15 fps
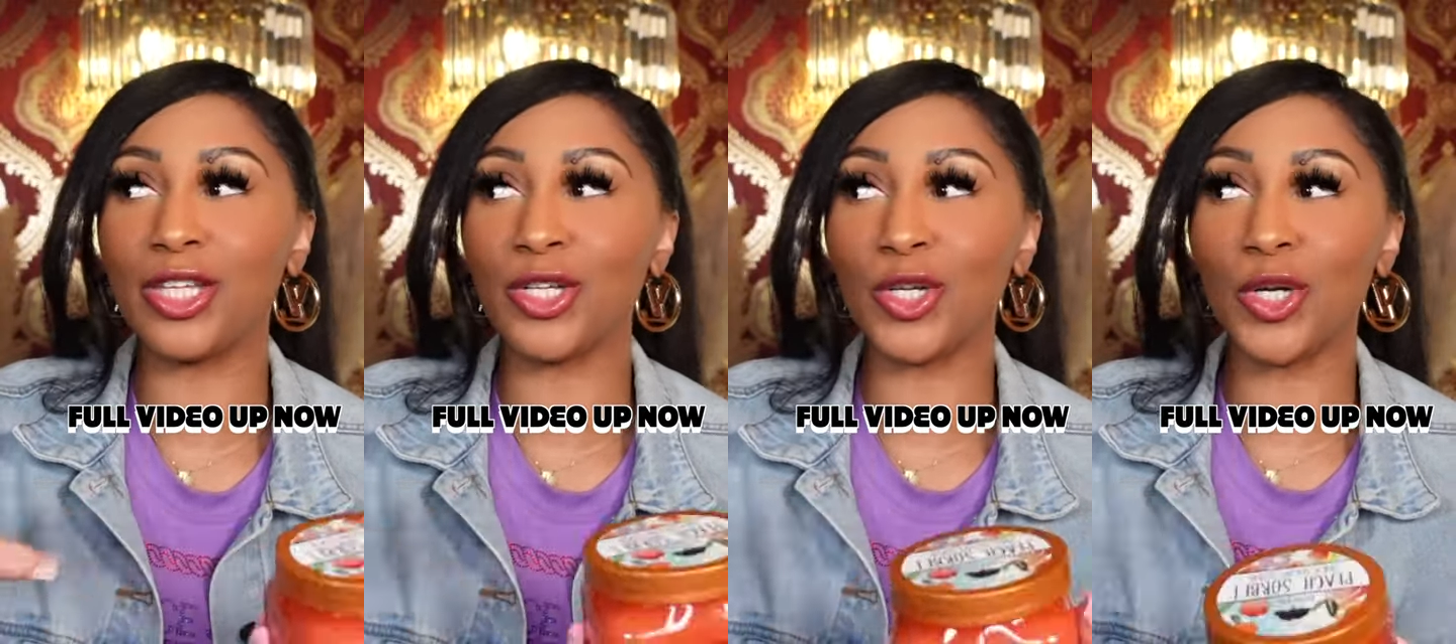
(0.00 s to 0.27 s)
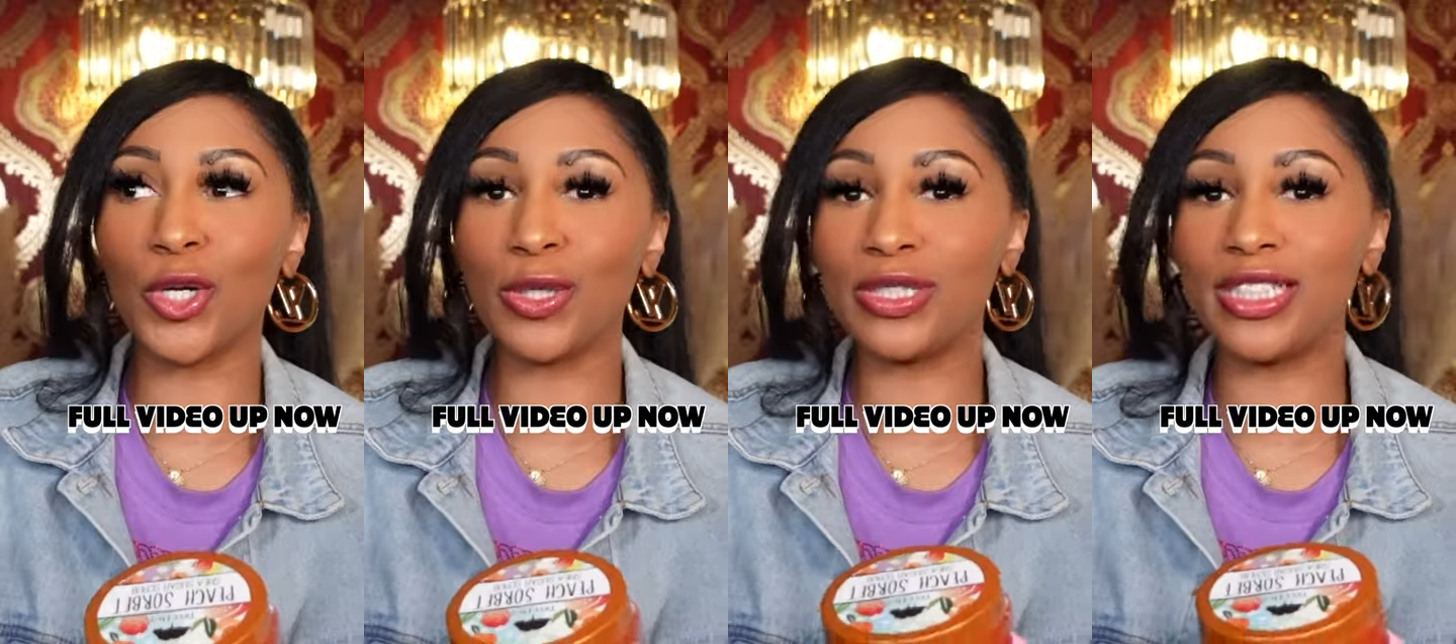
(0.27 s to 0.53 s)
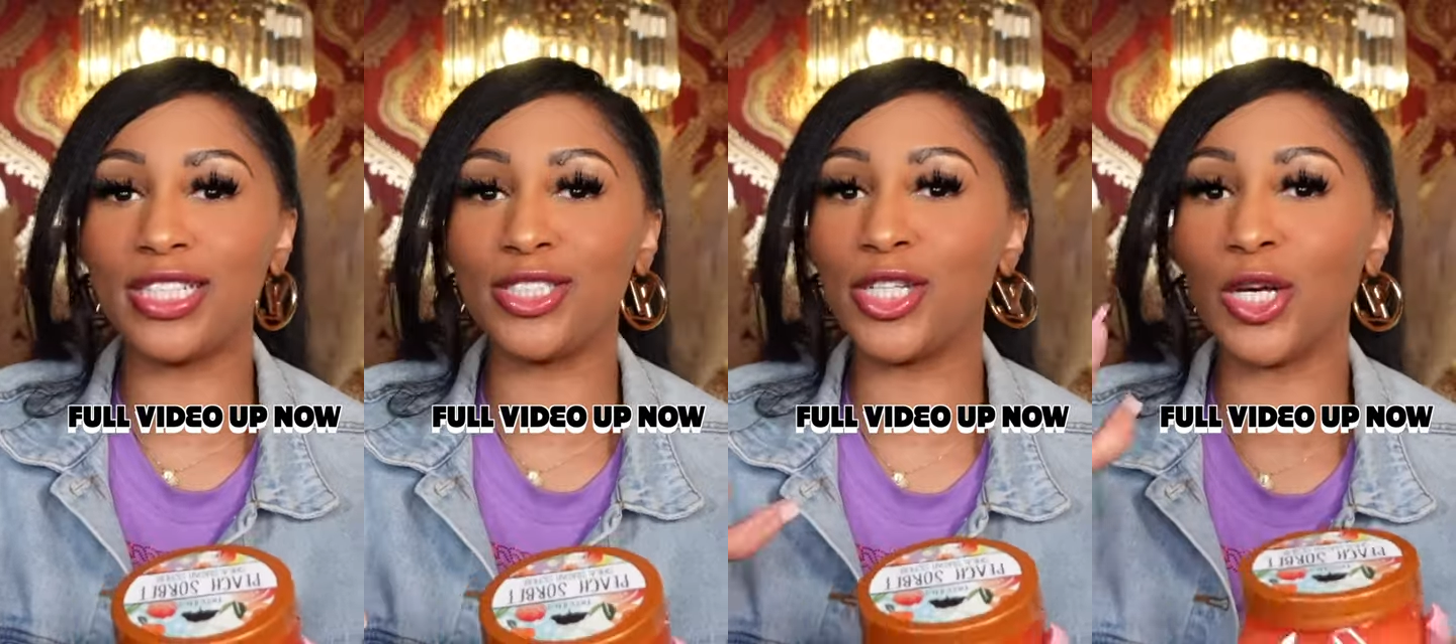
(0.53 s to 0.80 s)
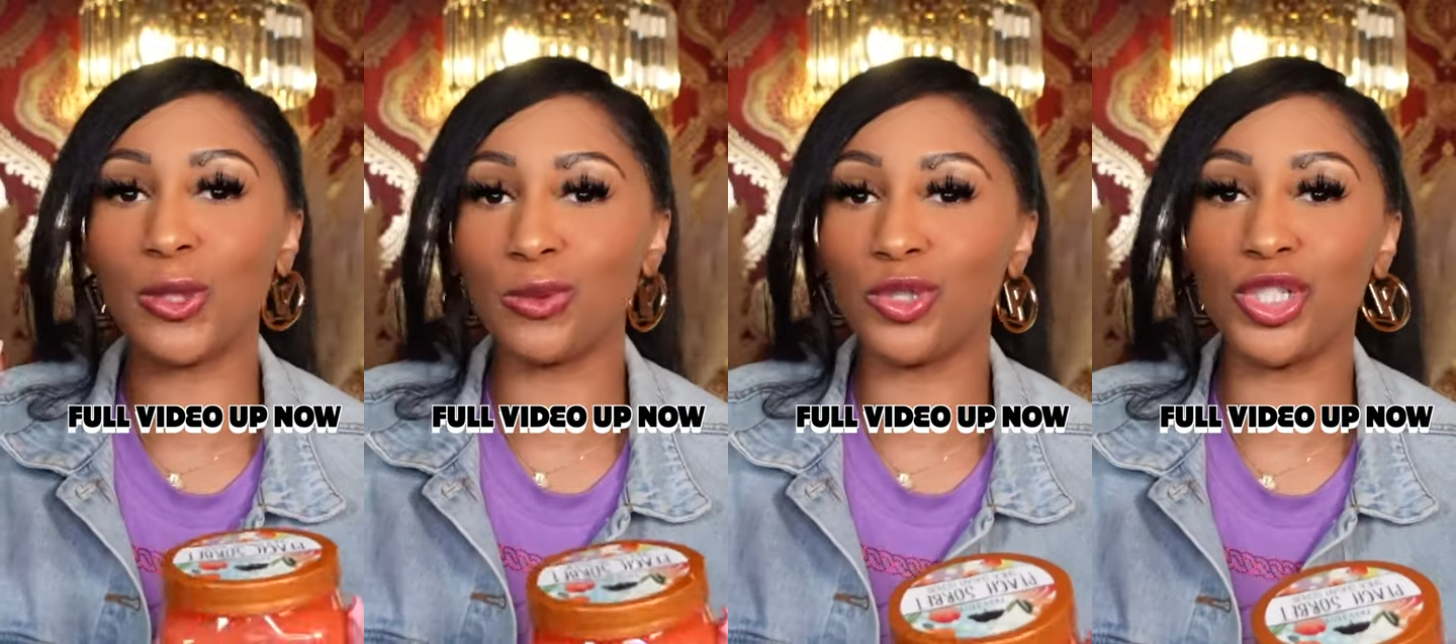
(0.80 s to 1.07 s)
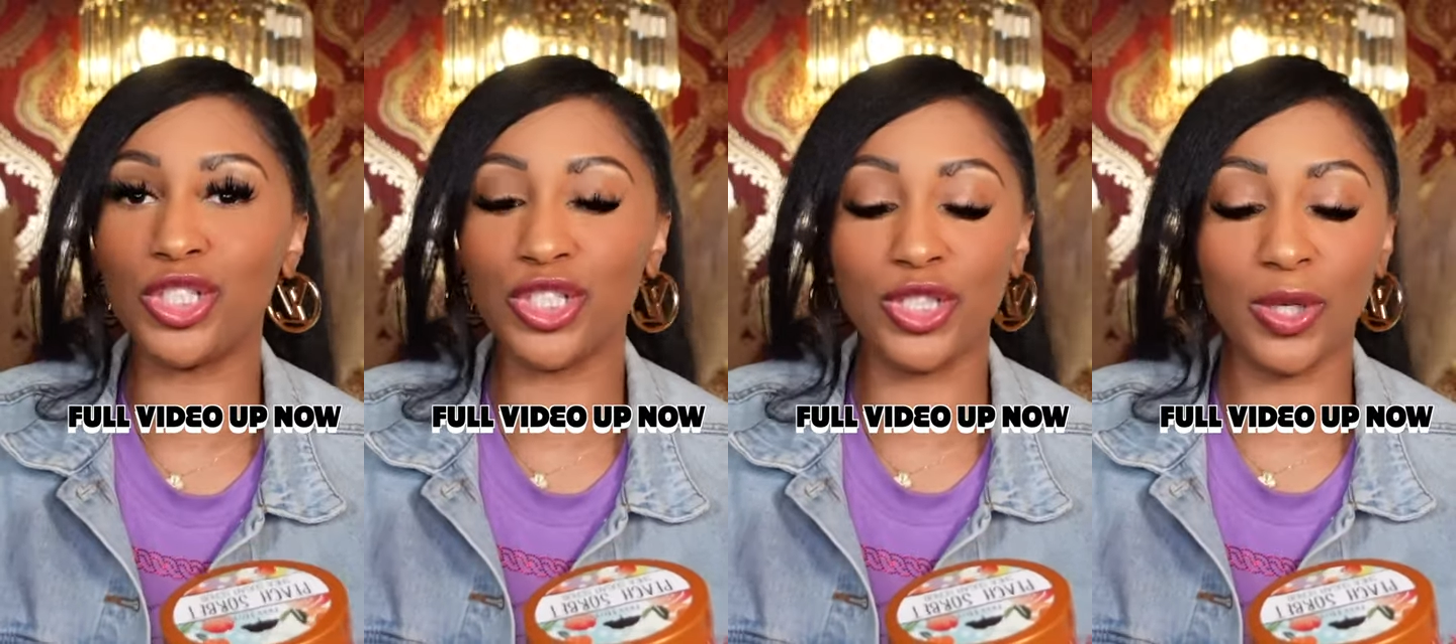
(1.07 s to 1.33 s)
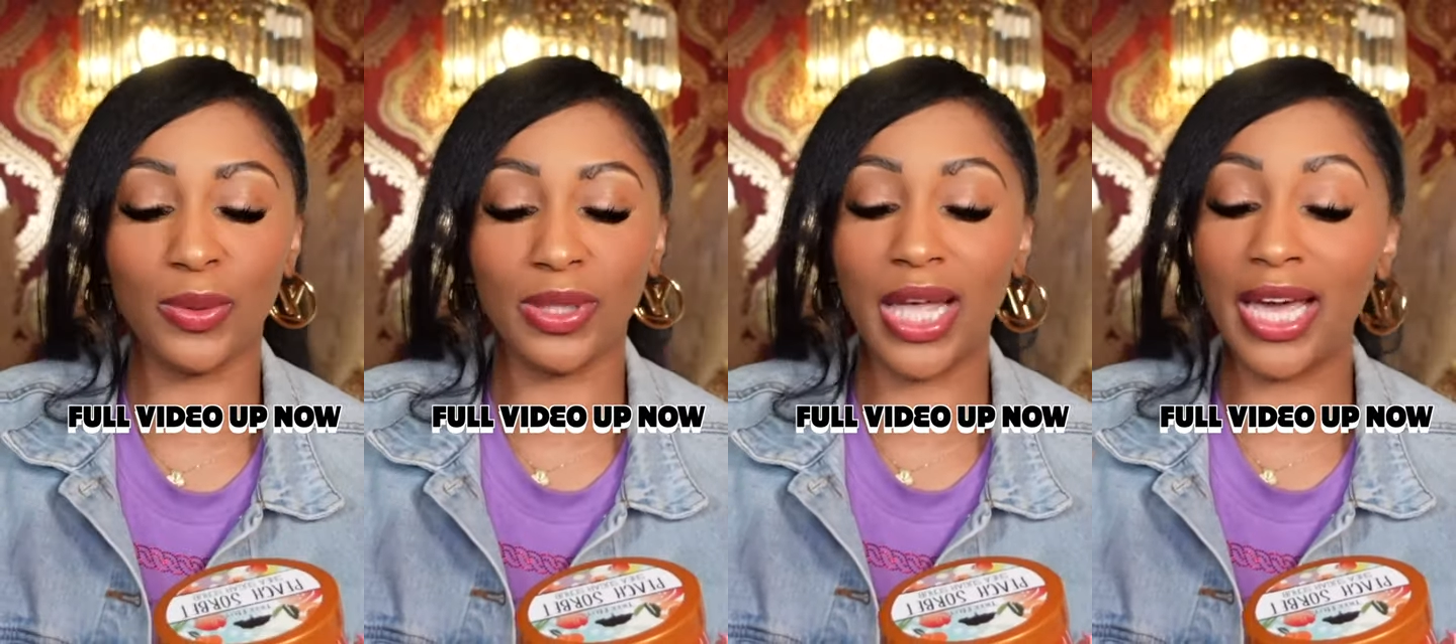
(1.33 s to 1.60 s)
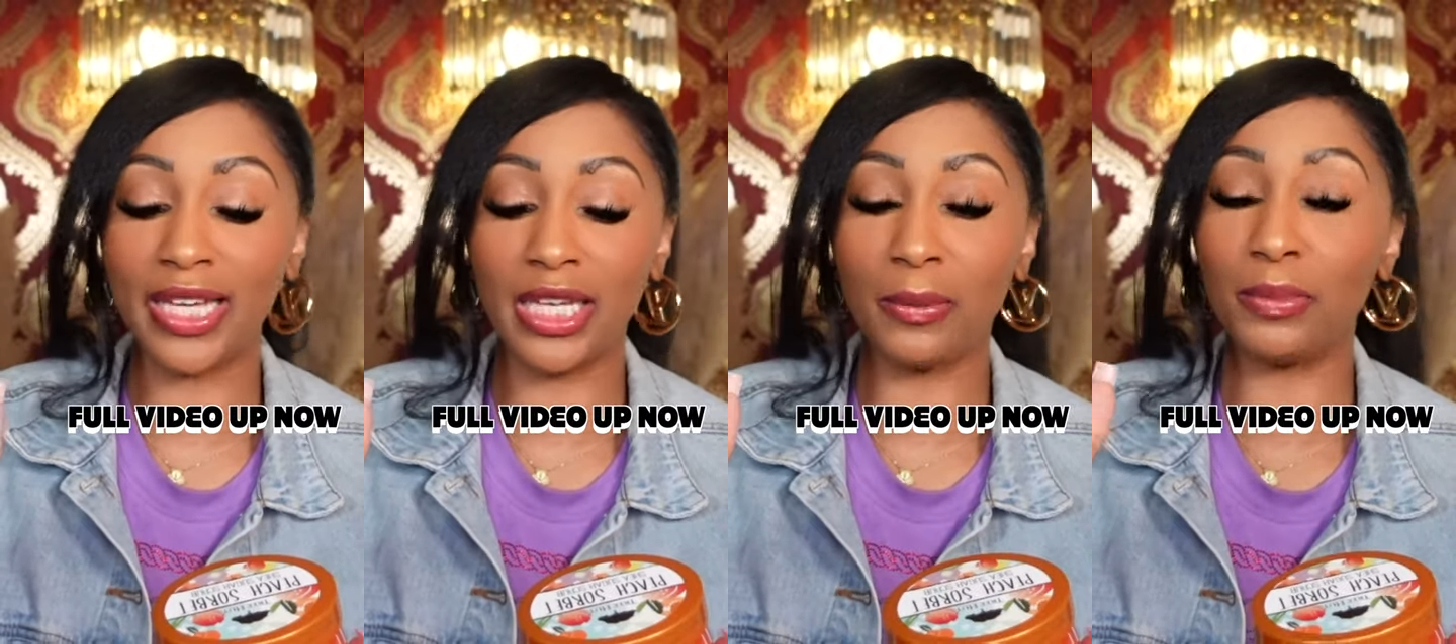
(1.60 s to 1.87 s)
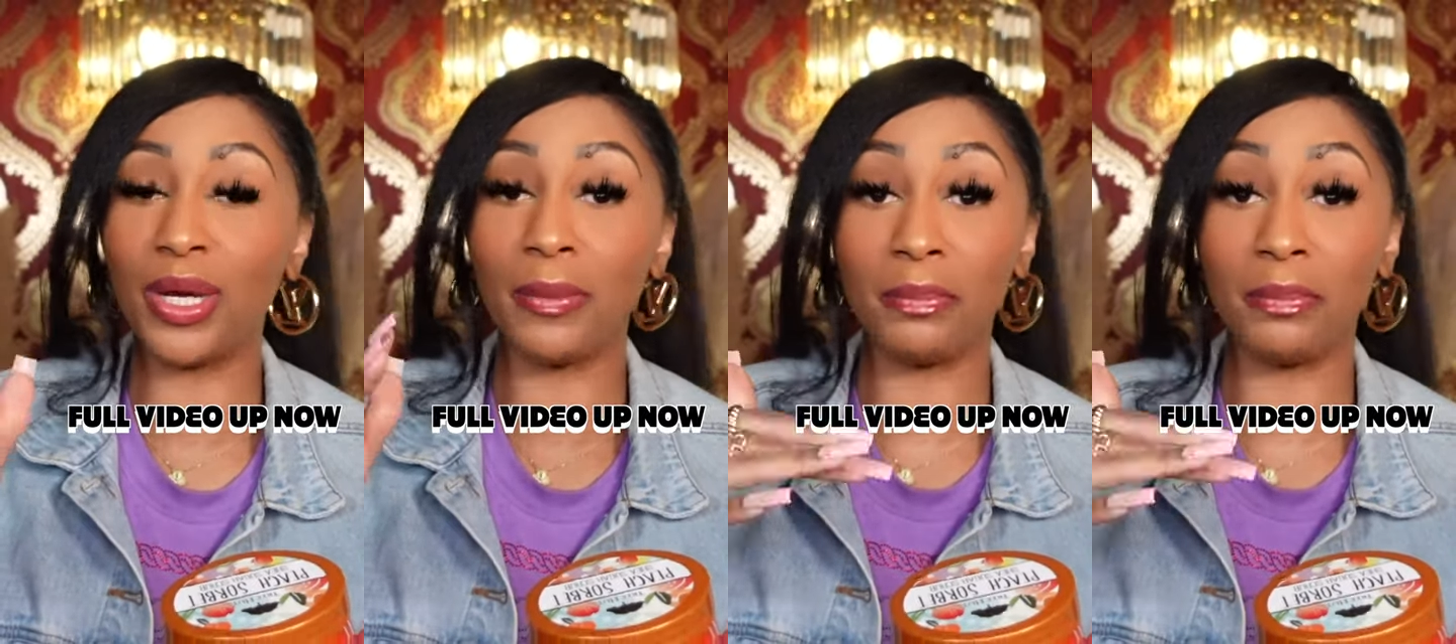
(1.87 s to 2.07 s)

and the girls that don't just don't like it.